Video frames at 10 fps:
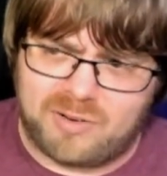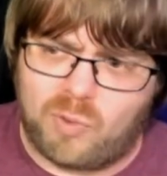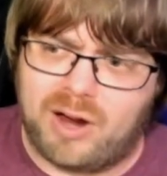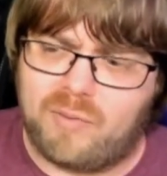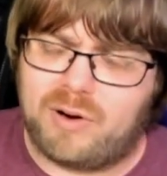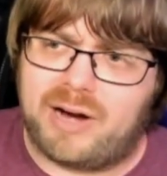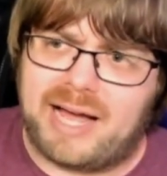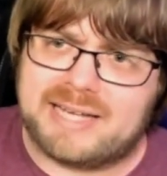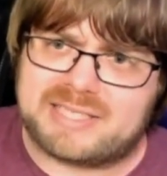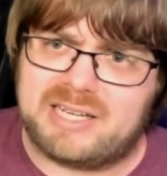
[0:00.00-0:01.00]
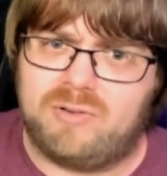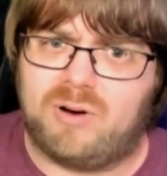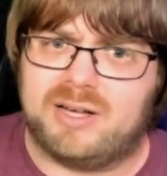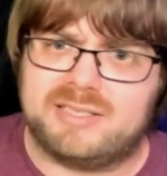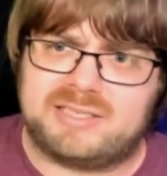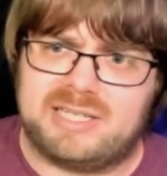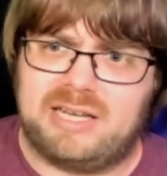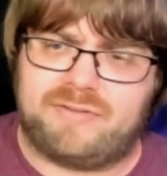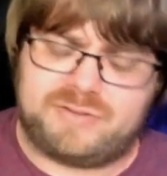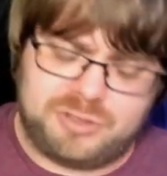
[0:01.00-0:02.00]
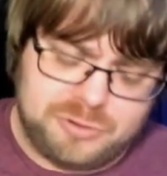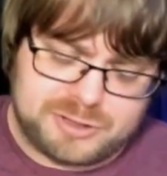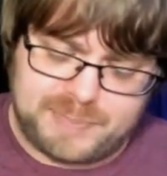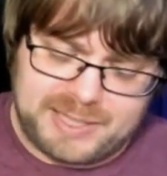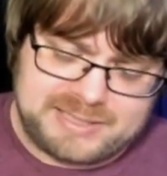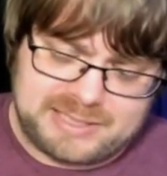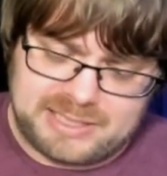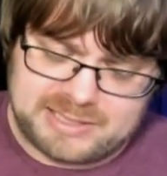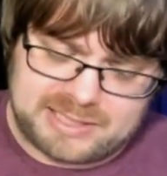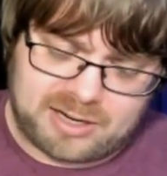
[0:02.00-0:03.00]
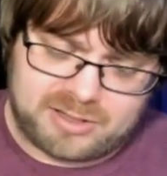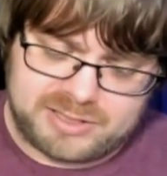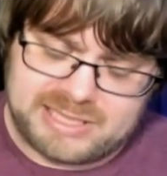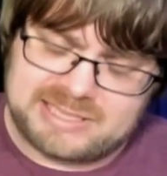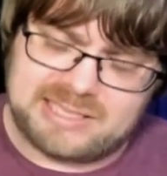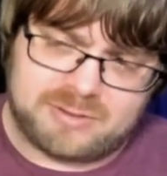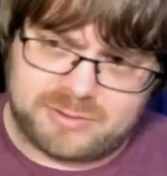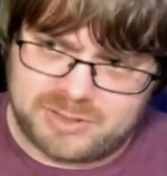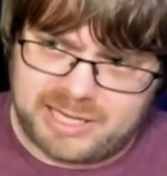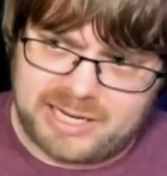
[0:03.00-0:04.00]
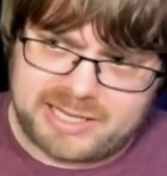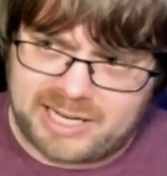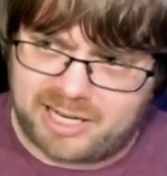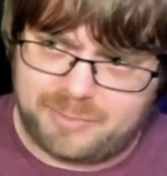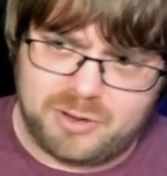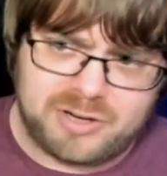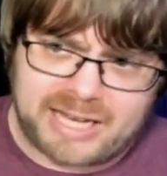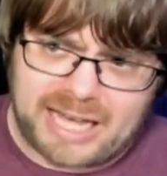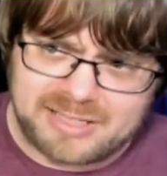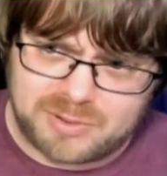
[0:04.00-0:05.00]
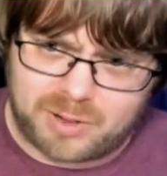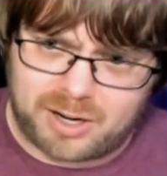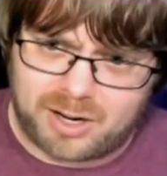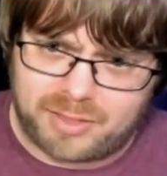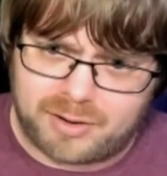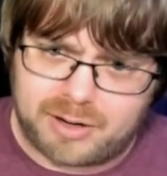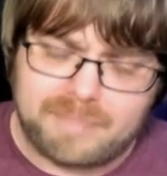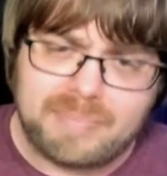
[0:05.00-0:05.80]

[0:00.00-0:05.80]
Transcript: What we were asking was if two species that are distantly related can communicate to one another.